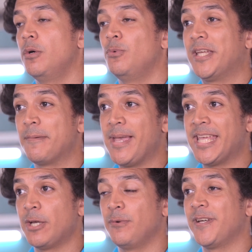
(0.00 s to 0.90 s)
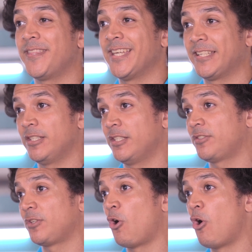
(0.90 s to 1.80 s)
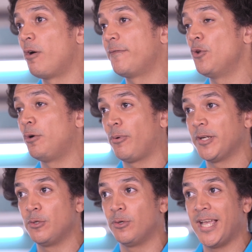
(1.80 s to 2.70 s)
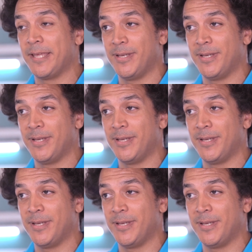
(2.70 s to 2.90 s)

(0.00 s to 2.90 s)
We can make it with a thickness of 0.08